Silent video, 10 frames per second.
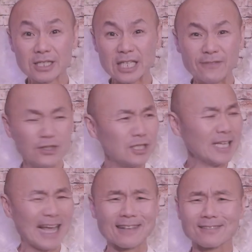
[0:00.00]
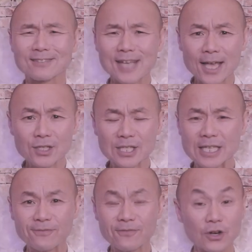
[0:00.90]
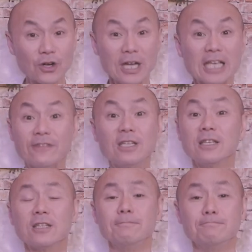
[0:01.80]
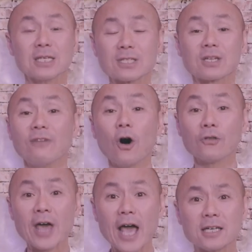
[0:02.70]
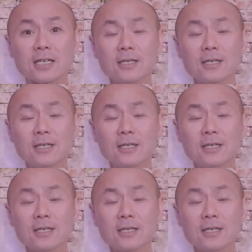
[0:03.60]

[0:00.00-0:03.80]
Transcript: even anxiety and fear, even in the midst of all that,